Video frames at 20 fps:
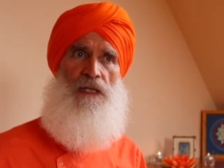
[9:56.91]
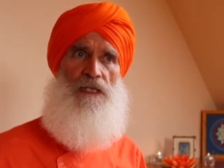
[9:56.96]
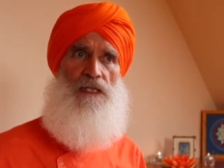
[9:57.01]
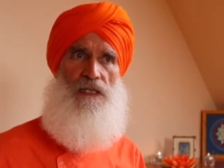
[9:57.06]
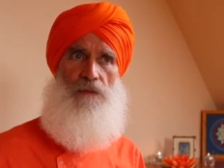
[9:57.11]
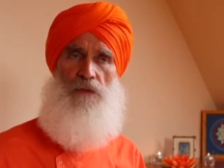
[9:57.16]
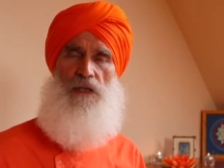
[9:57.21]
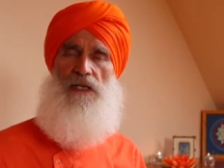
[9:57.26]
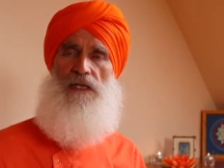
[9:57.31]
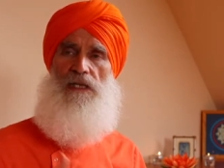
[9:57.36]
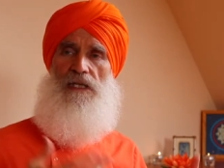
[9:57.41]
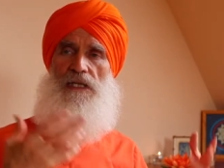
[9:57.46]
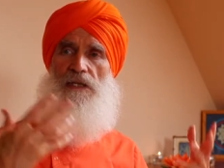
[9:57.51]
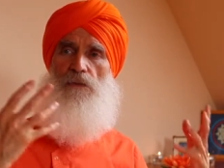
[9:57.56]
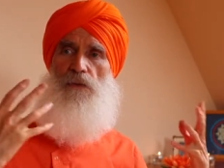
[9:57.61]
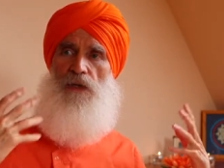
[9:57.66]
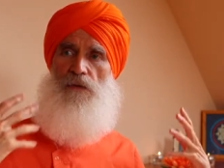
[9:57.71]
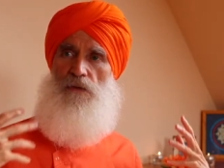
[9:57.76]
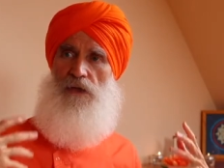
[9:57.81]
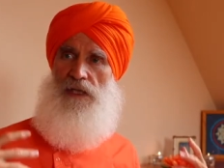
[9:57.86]

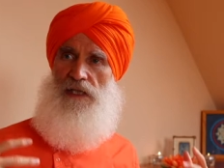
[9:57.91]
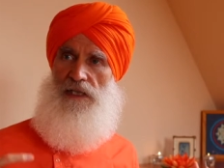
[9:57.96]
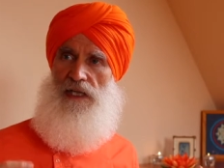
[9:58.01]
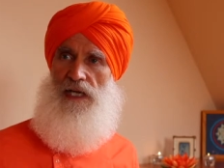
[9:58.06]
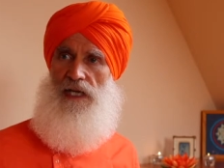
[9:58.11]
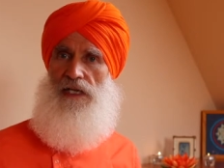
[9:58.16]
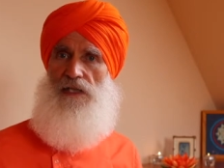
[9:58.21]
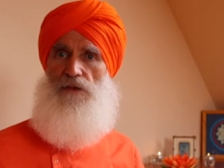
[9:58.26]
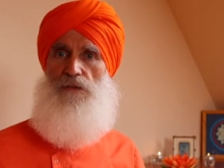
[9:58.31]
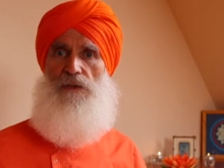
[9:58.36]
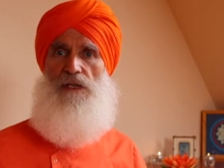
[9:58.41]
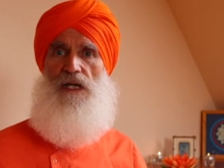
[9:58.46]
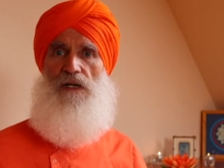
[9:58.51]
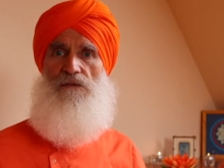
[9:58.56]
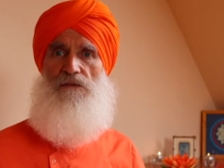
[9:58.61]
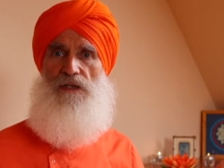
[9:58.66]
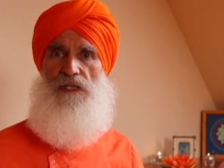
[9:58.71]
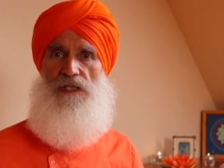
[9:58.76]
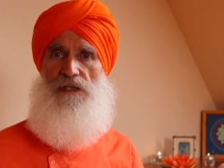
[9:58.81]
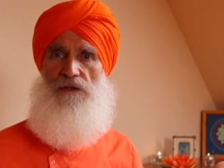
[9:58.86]
Similarly, when we're engaged with
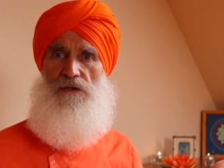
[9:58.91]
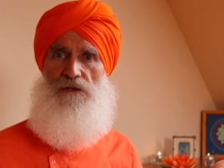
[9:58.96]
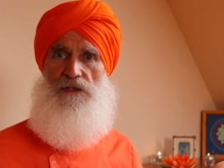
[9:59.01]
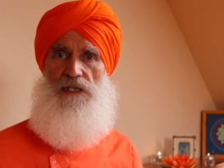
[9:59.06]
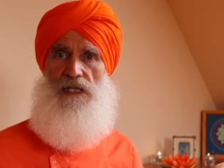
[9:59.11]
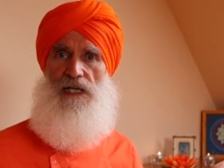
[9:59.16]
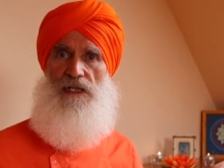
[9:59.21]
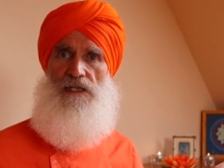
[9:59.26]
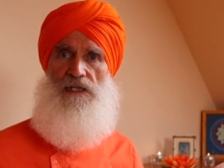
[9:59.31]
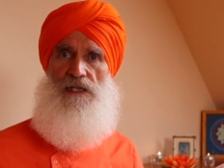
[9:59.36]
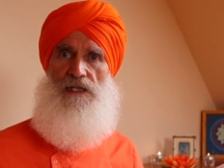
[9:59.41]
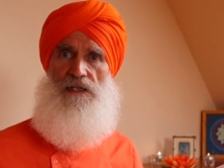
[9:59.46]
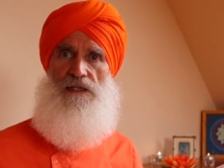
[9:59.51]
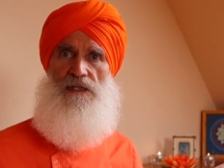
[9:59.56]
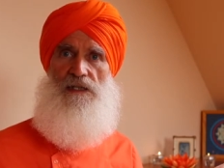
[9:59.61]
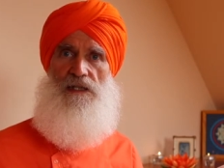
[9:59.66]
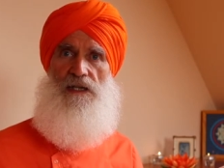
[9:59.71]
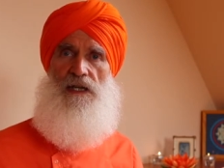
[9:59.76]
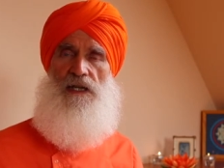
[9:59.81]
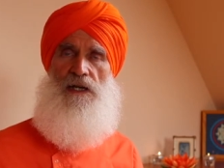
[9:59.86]
our physical
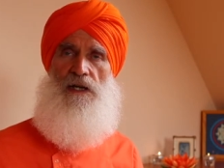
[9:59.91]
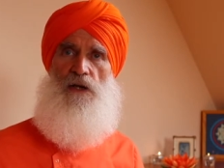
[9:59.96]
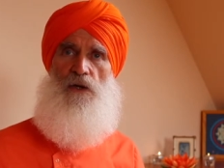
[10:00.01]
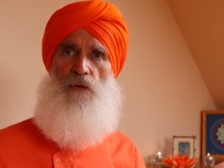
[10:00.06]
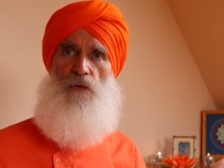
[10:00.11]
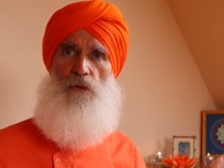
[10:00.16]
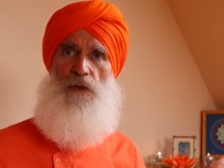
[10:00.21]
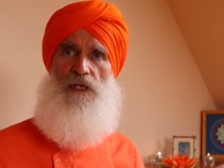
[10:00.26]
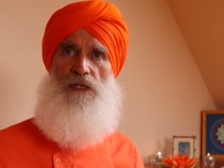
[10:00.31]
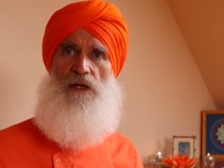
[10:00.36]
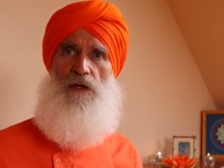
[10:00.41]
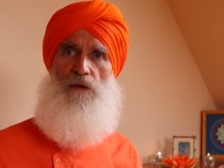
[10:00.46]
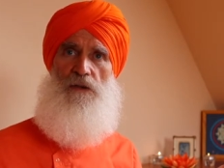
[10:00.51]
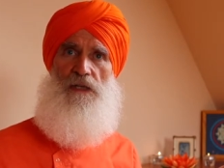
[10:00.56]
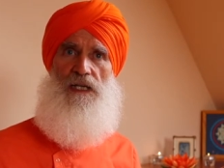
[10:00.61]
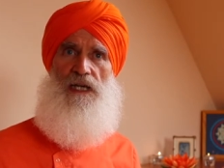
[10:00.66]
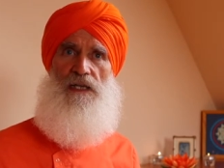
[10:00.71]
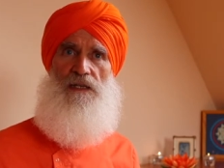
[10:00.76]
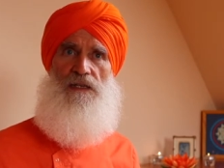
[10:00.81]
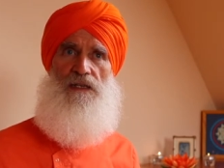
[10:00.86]
senses, we
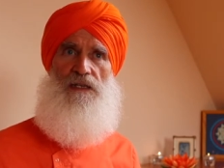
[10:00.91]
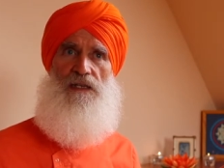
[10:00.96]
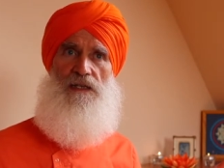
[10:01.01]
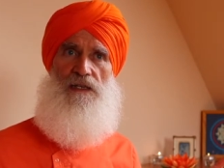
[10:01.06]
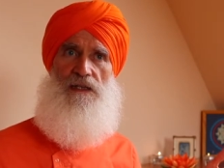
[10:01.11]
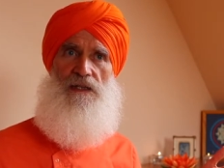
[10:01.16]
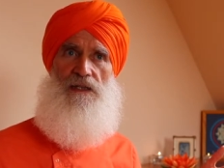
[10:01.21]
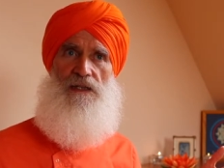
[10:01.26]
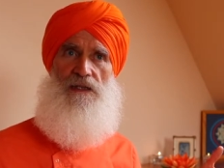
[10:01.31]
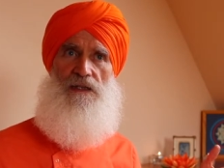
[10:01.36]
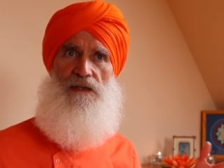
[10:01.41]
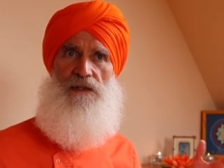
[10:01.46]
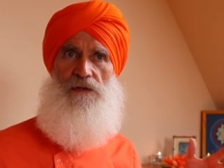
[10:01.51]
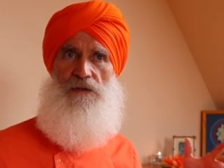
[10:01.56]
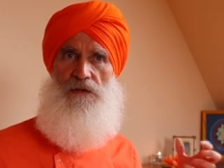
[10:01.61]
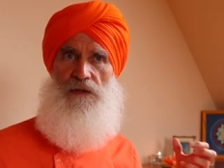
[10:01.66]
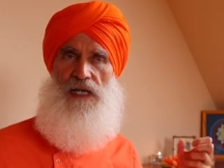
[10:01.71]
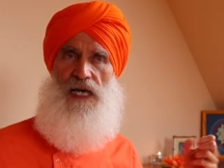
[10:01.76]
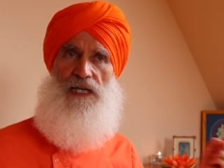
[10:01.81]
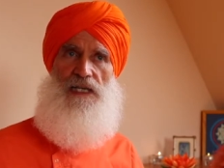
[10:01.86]
don't get
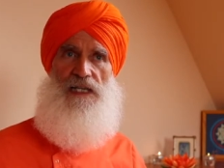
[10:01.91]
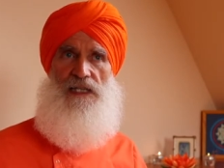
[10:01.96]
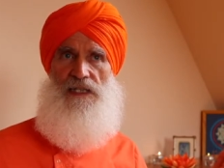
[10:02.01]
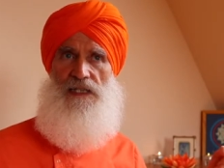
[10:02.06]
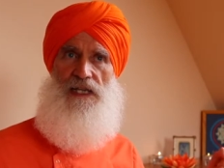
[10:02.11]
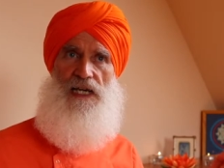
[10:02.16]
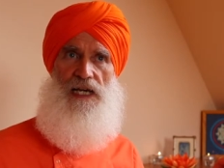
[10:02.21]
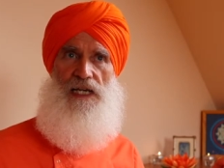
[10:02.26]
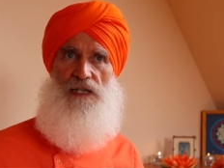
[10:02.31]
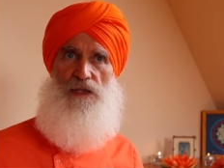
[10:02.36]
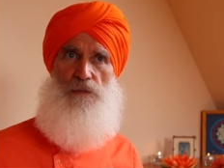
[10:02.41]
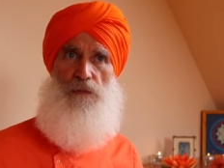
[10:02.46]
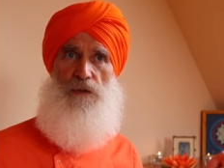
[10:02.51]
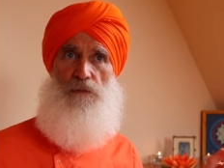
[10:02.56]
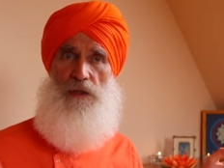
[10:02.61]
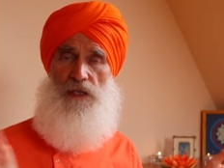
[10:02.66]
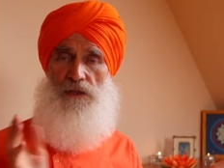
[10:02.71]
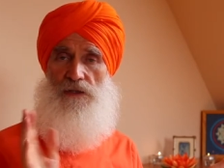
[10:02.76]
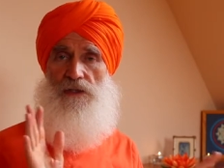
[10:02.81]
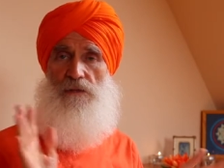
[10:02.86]
you know that
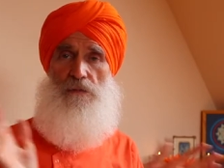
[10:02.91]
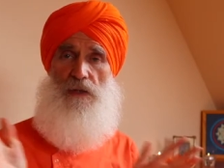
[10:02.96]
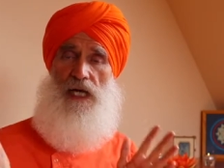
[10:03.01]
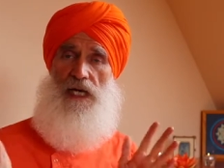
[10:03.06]
engagement because the